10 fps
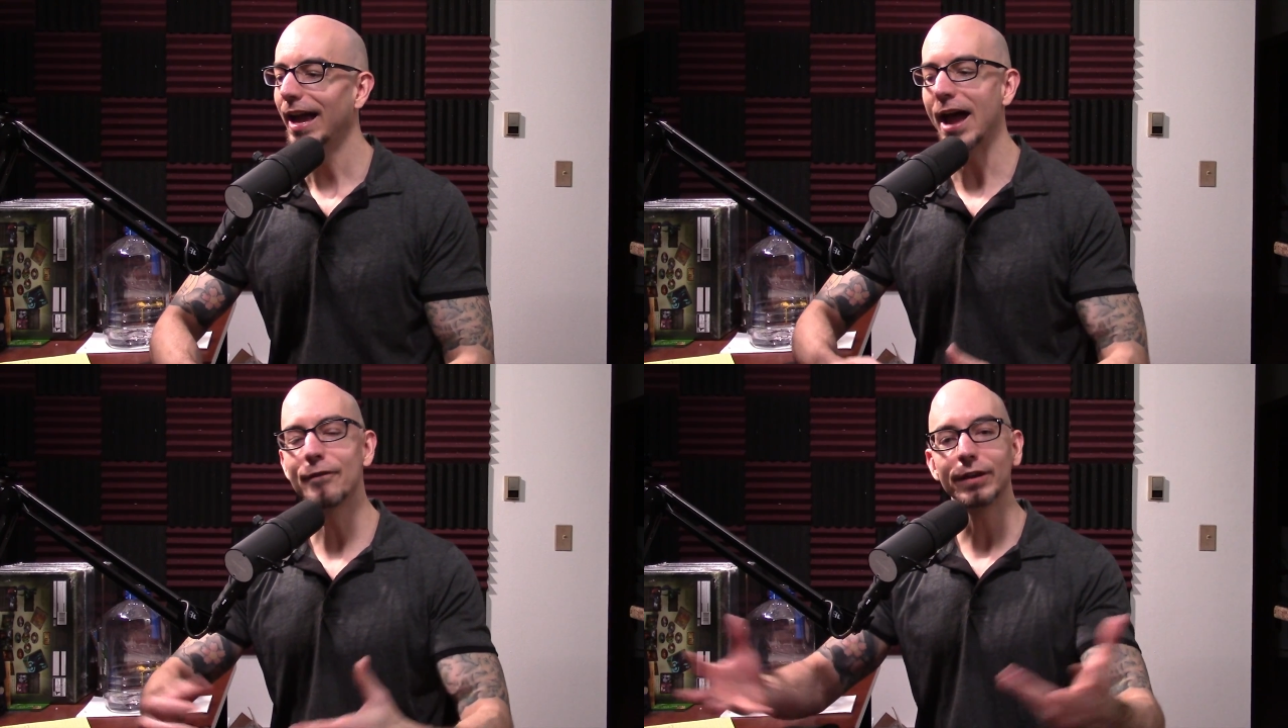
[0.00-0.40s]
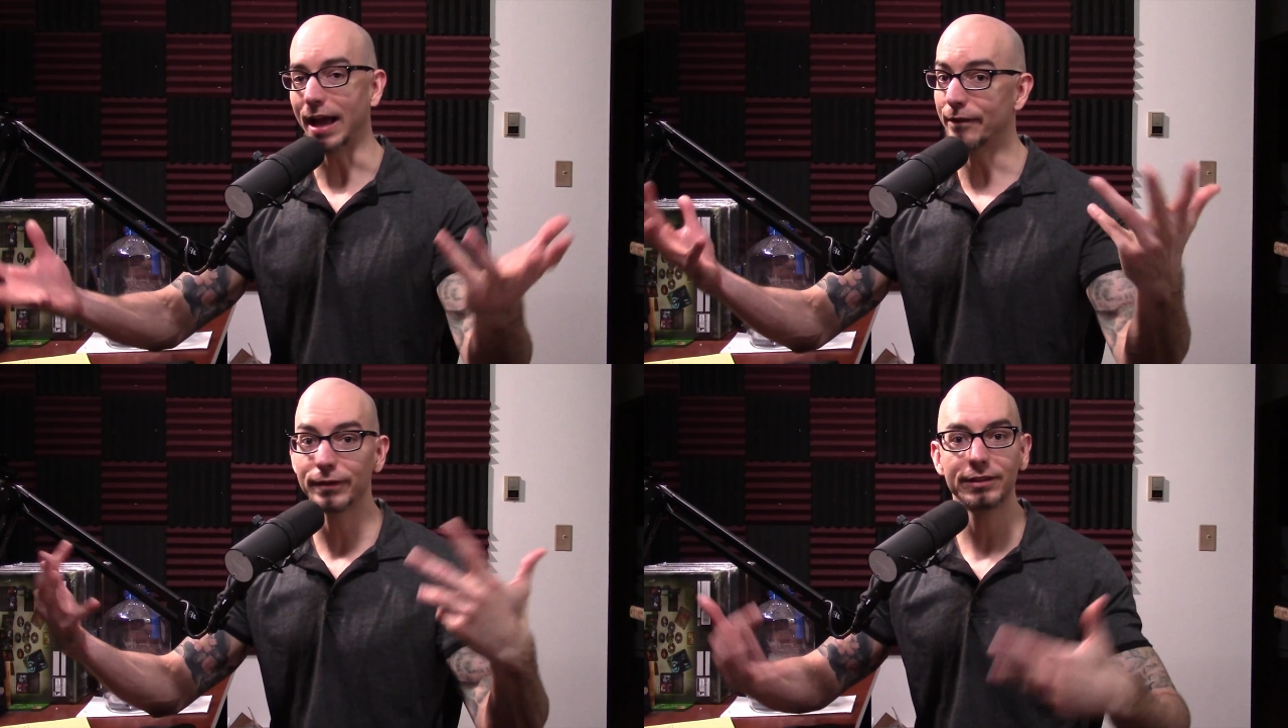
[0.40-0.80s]

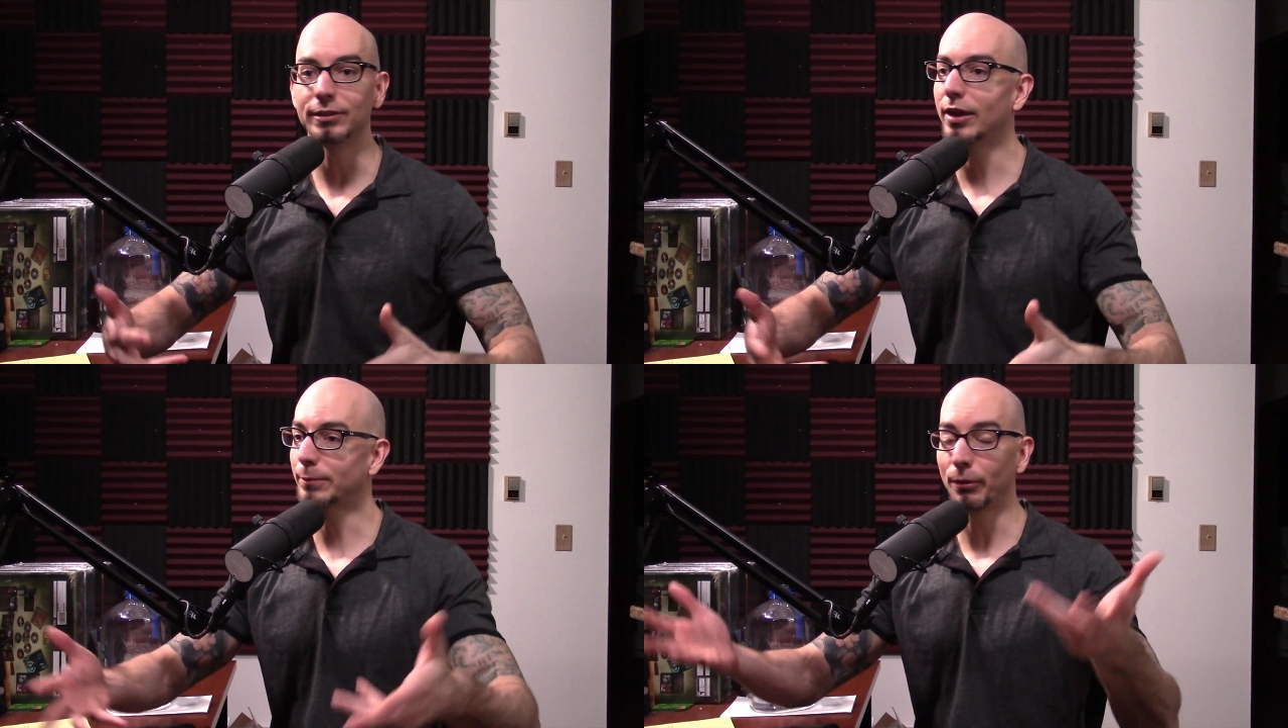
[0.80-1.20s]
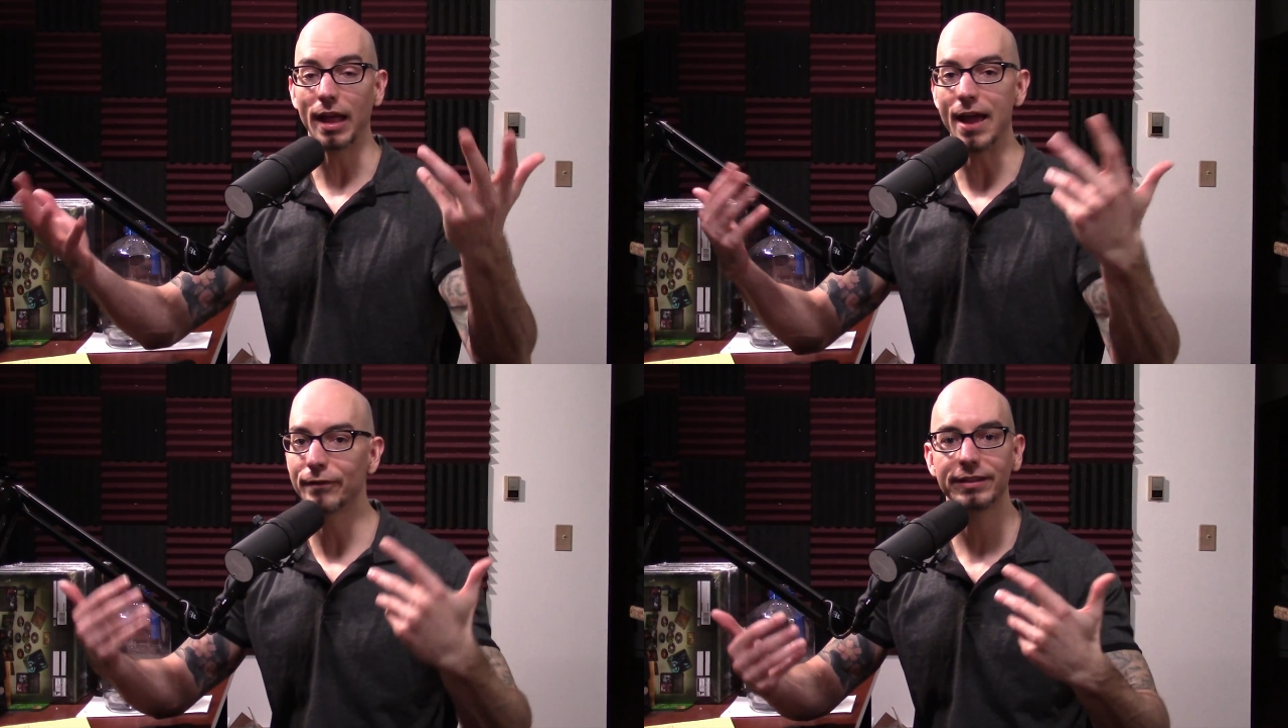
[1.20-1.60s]
You have to
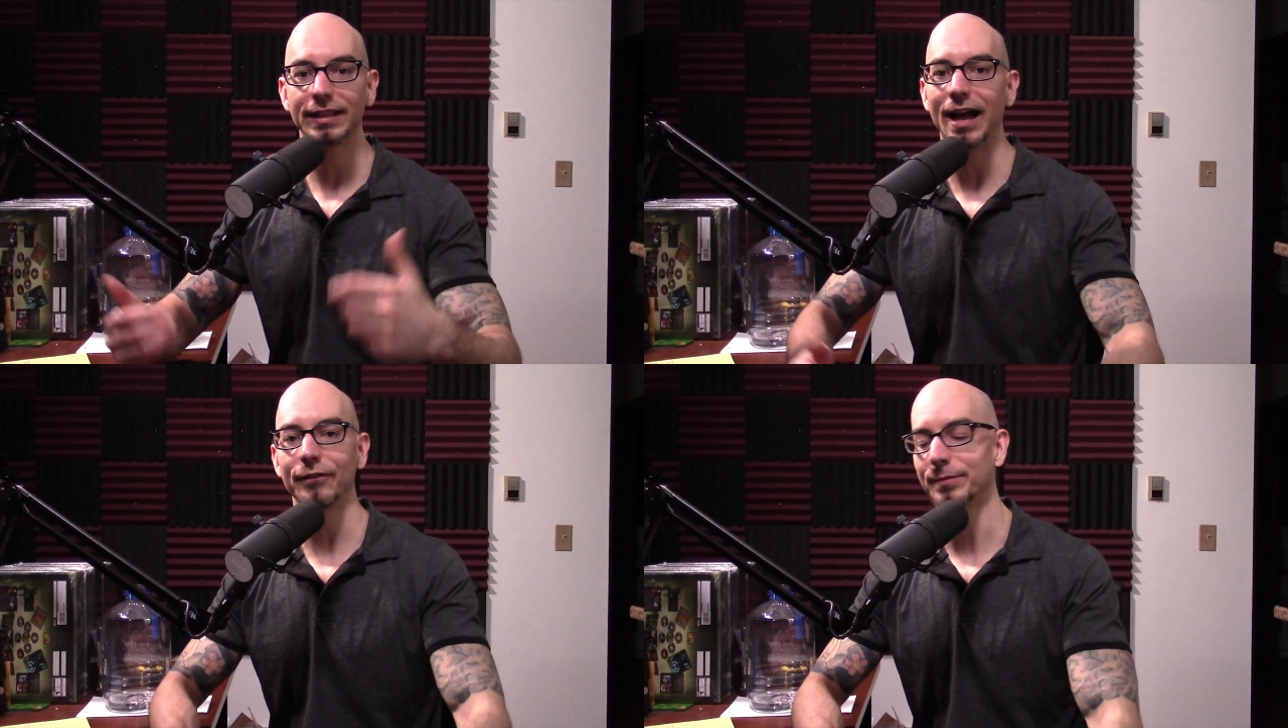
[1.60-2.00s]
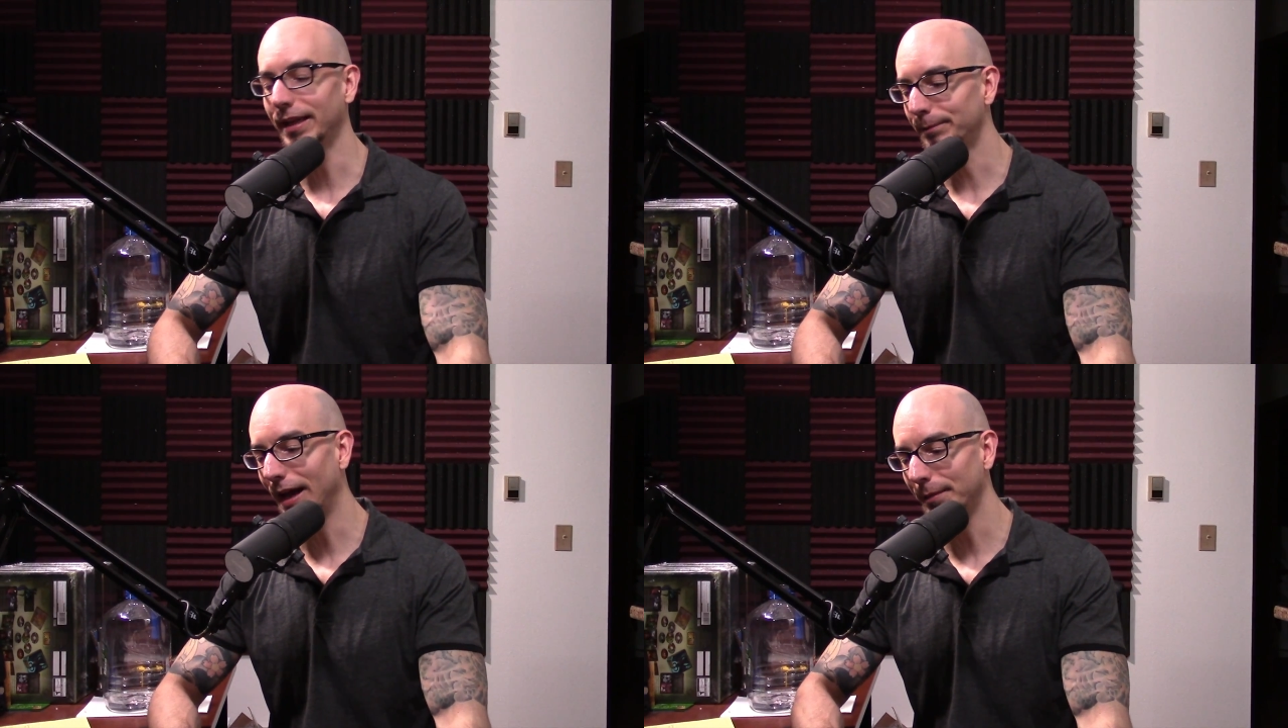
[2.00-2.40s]
pull everything out from
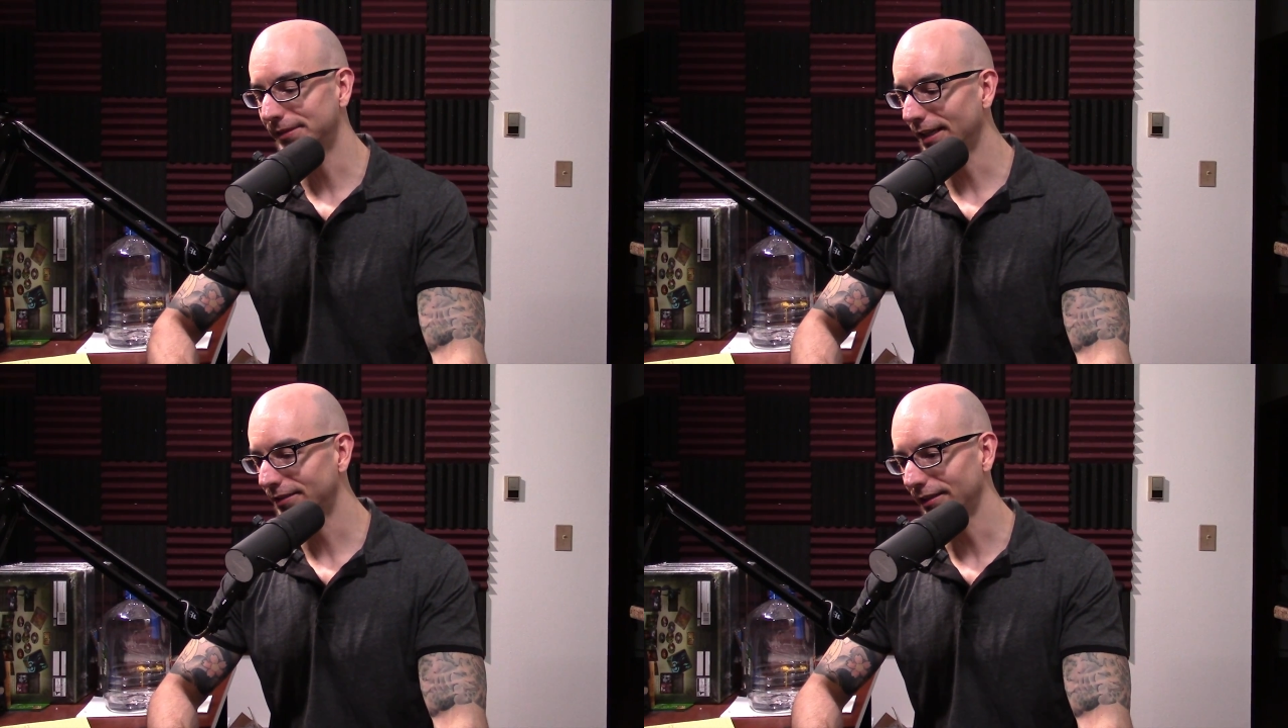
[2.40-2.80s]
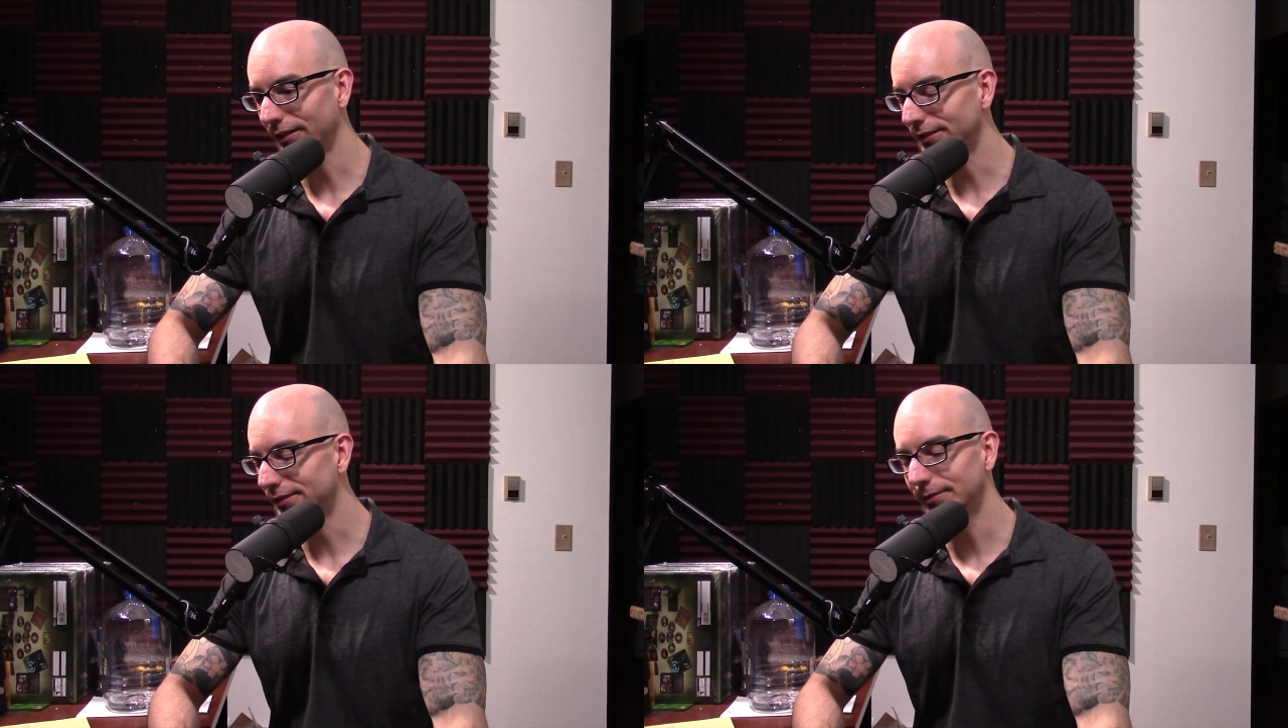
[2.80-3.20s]
that bottom section there.
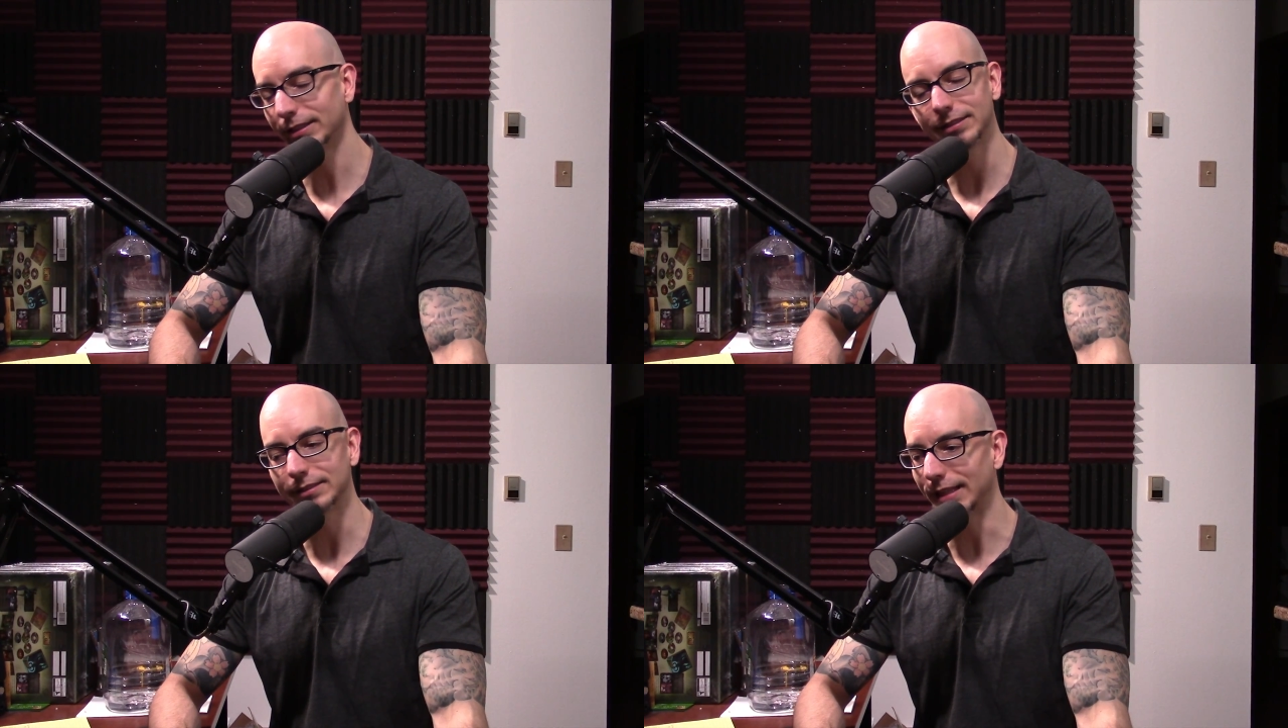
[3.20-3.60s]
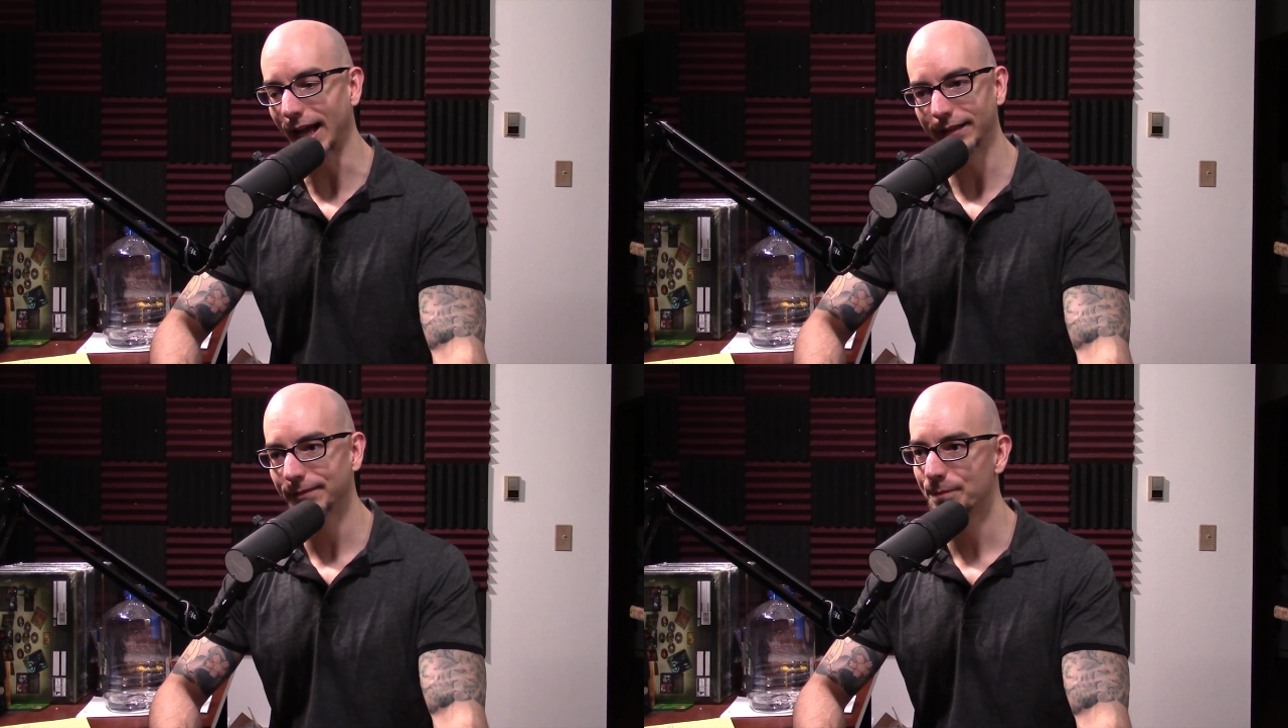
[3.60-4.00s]
And I was just, this is
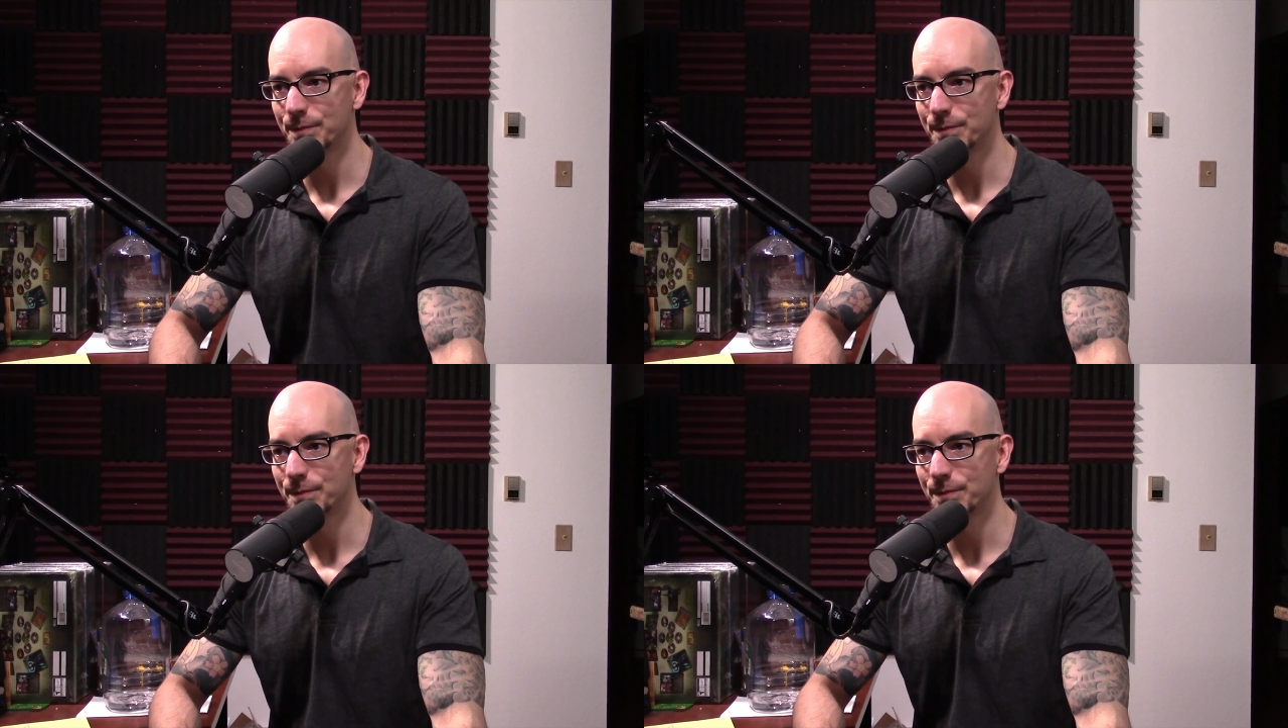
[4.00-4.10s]
not